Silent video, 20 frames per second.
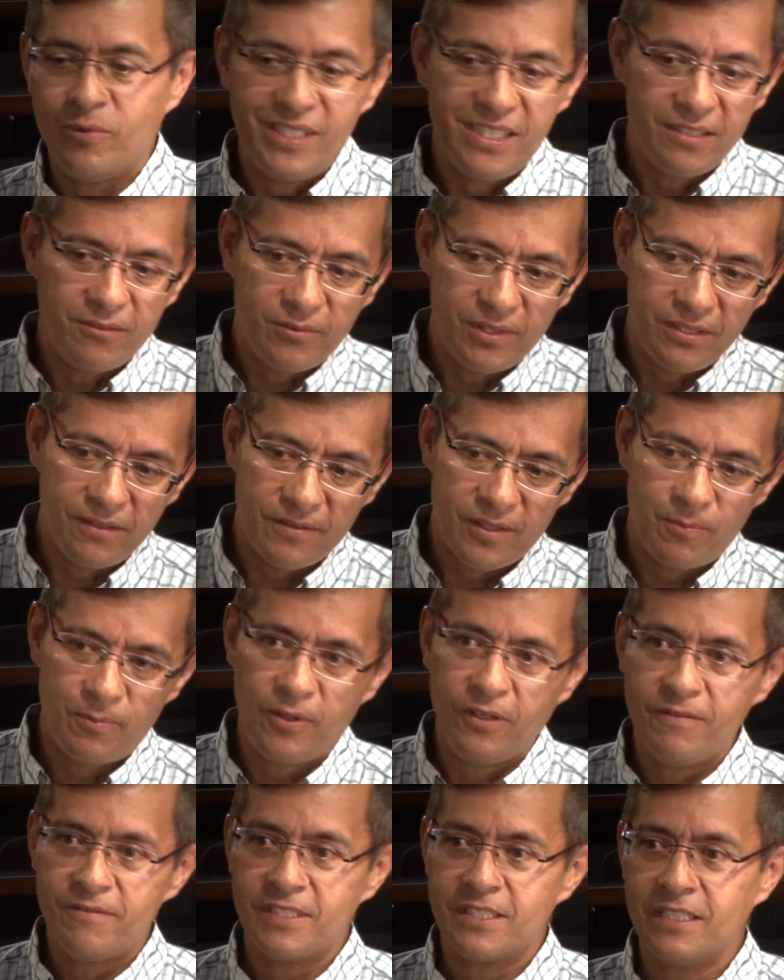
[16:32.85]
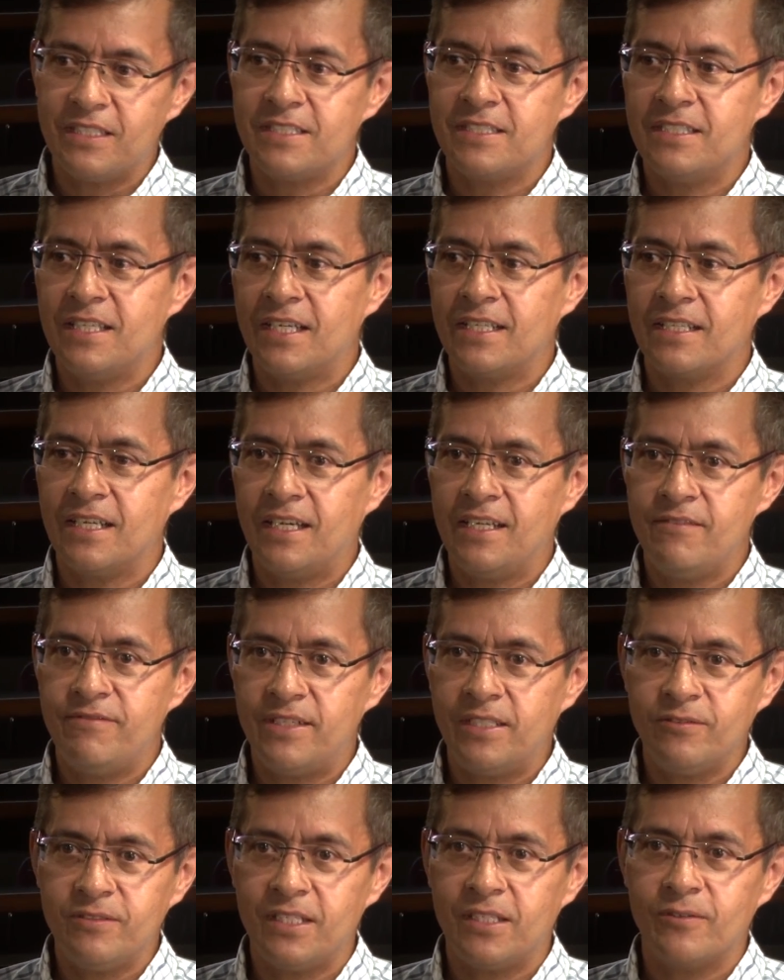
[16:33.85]
Well, one of the problems is that I
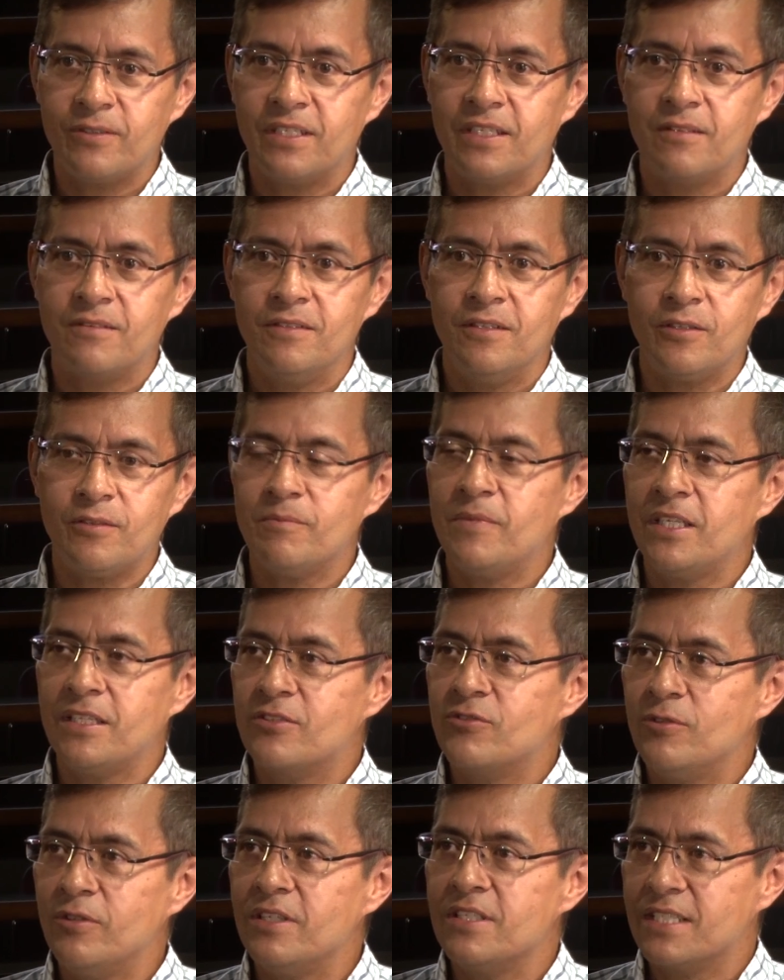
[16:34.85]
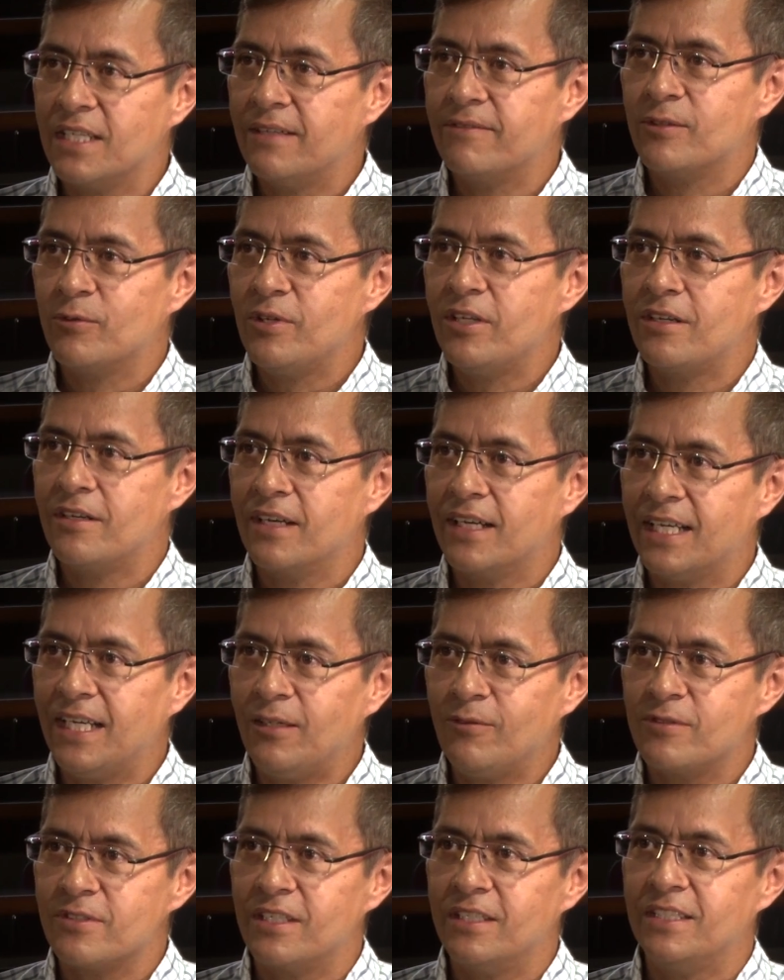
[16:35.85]
found out that not many students have Twitter accounts,